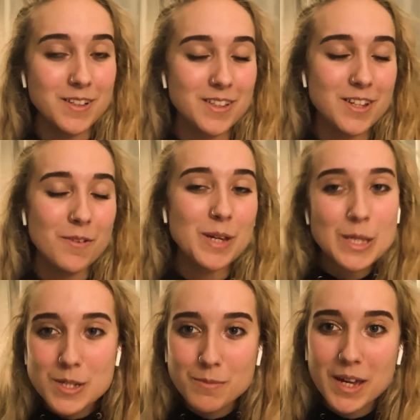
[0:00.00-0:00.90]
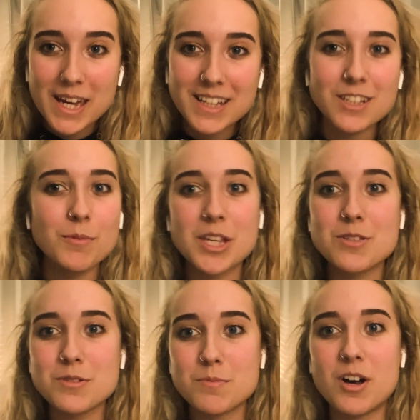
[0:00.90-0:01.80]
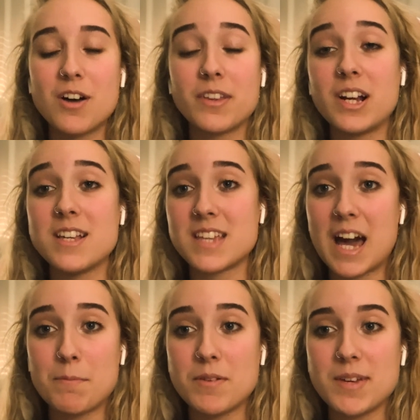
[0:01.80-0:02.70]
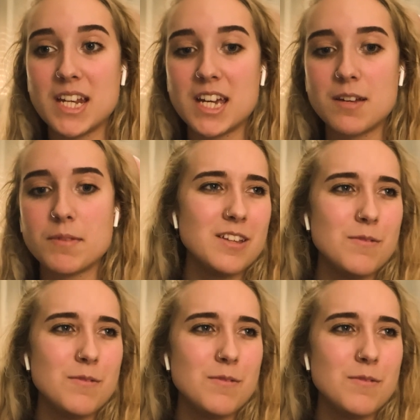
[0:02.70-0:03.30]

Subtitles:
Don't make it too big, don't make it too small. There is a happy medium.